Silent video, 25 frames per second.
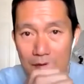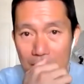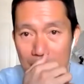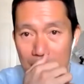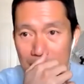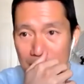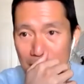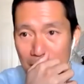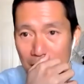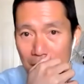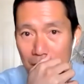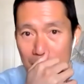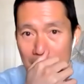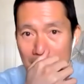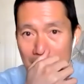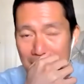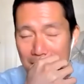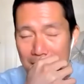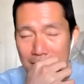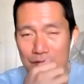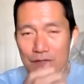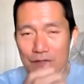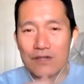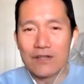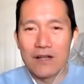you know
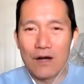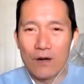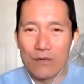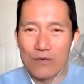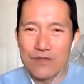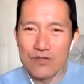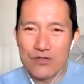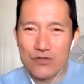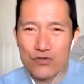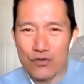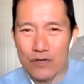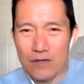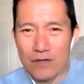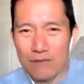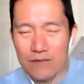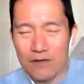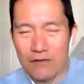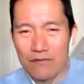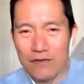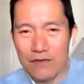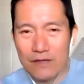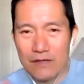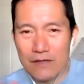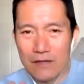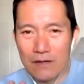and you can always trim the
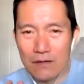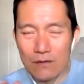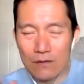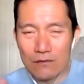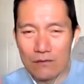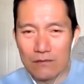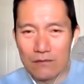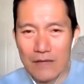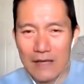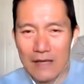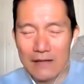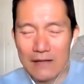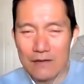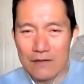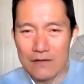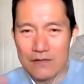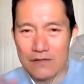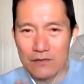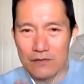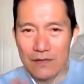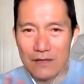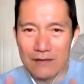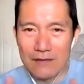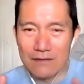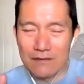video later so
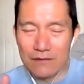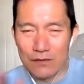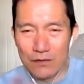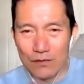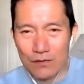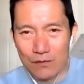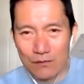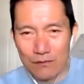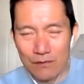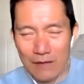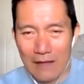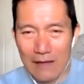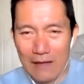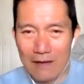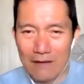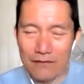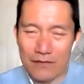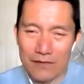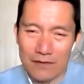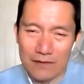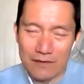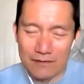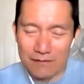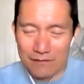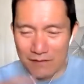that you don't have
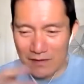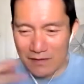the